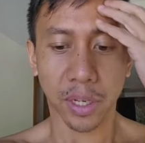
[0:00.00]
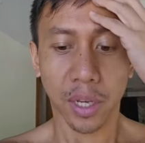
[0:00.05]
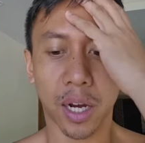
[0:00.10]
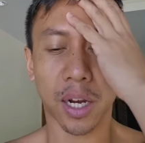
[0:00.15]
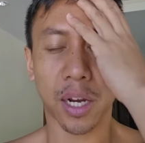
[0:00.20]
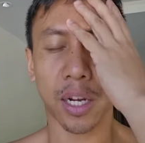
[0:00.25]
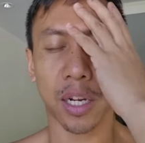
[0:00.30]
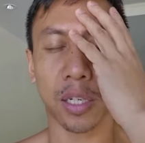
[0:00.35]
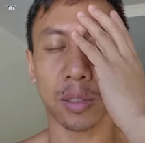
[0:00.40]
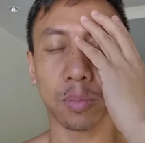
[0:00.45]

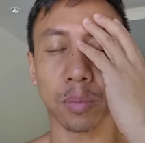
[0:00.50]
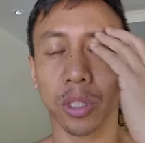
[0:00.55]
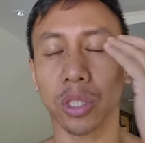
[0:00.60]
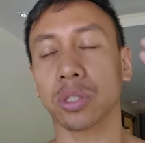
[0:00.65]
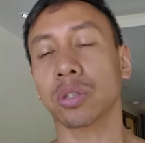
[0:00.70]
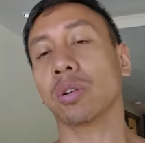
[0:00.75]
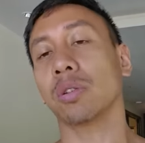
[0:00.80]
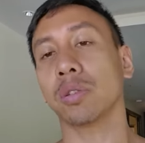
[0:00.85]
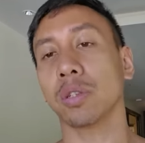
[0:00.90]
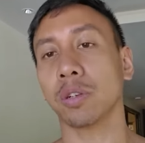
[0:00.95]

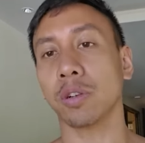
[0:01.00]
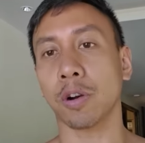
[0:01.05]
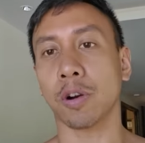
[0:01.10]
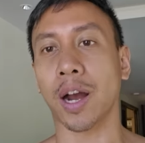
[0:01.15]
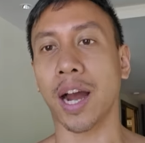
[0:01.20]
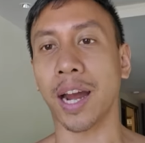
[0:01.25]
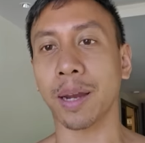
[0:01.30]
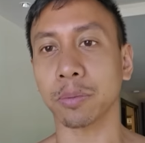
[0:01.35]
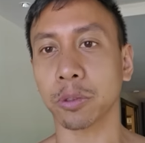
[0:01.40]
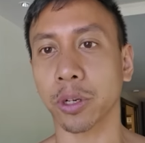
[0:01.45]
So, you
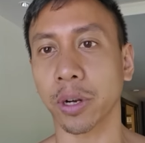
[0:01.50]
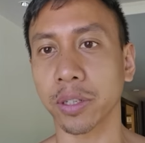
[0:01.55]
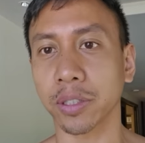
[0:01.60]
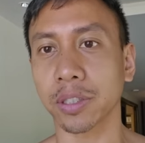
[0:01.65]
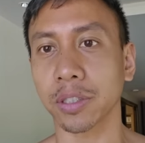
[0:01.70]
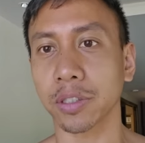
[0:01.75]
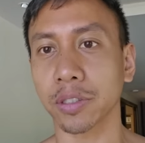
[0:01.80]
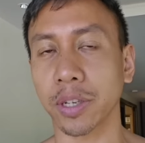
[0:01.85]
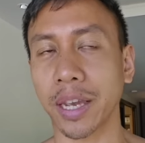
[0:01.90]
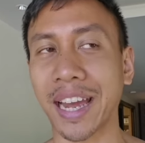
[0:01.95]
know, I'm trying
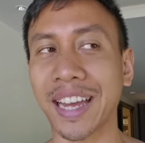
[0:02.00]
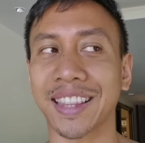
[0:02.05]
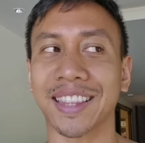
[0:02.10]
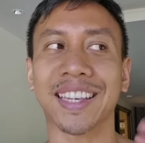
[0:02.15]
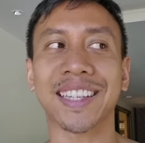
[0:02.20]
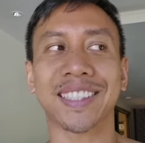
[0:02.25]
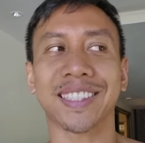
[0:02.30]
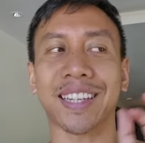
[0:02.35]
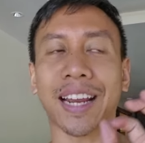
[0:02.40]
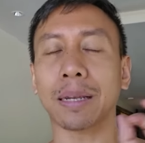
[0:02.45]
to,
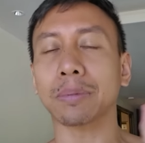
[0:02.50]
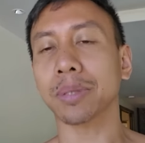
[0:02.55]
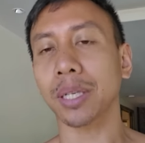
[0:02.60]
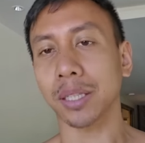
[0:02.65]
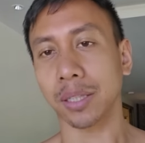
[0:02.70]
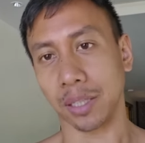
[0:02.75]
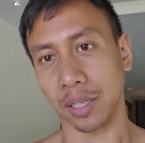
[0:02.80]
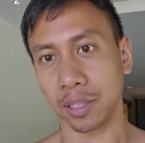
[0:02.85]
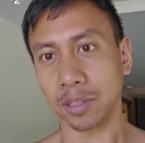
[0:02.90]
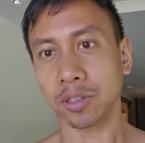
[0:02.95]
it's times
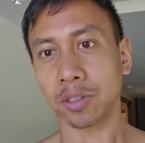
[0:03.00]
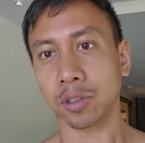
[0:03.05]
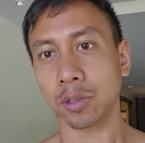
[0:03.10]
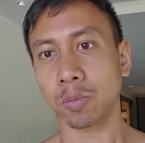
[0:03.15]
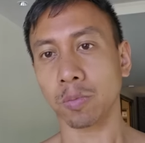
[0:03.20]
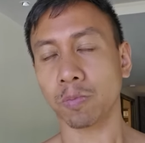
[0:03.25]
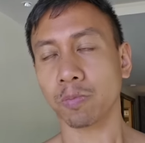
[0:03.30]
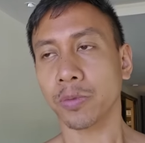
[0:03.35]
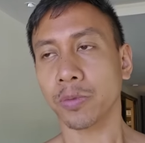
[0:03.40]
like these